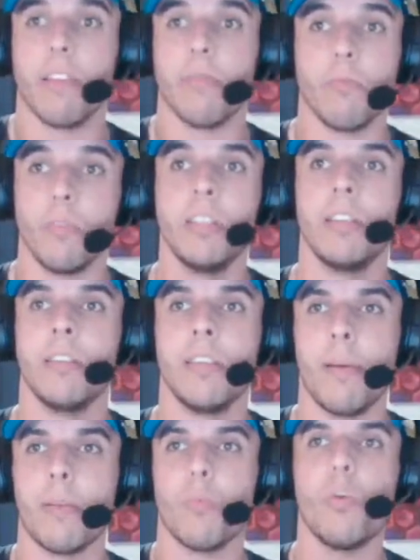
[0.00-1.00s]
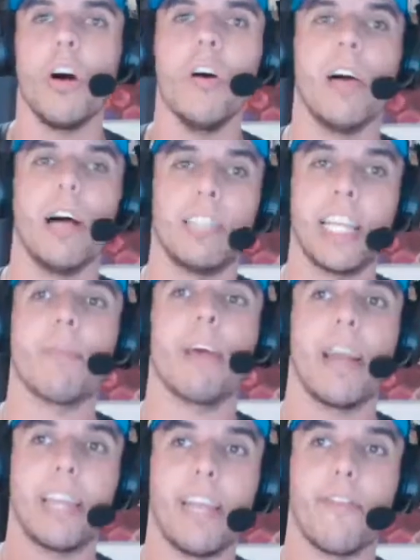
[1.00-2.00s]
no matter what, a team that
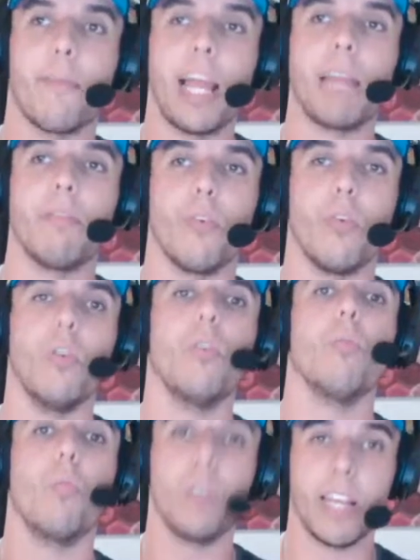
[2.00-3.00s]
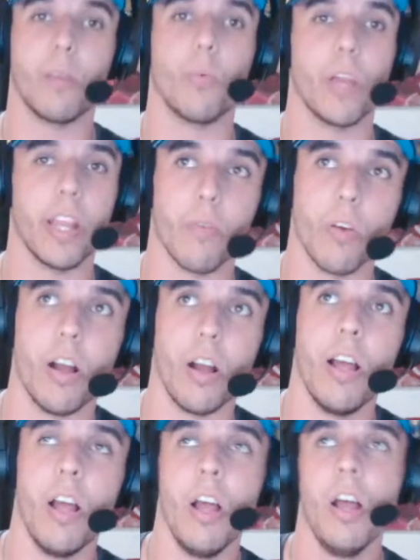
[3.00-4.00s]
had never played before would get a win, right?
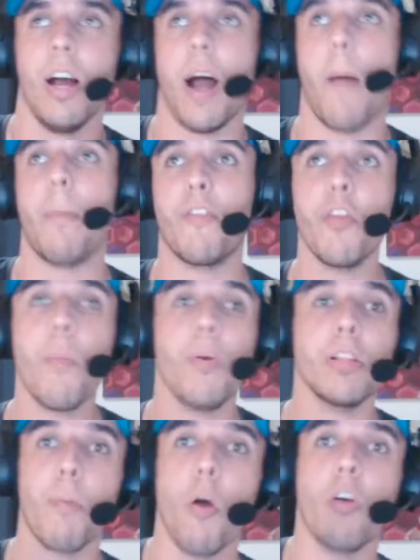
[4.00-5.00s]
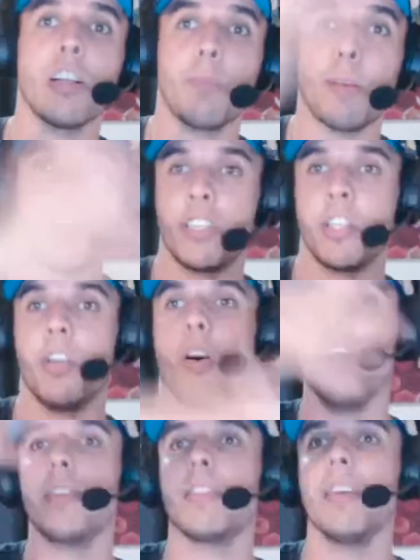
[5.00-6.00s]
But if you put the Broncos up against the
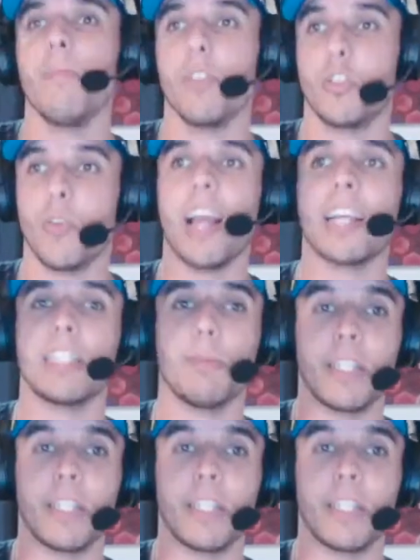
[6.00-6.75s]
Knights, the Dragons up against the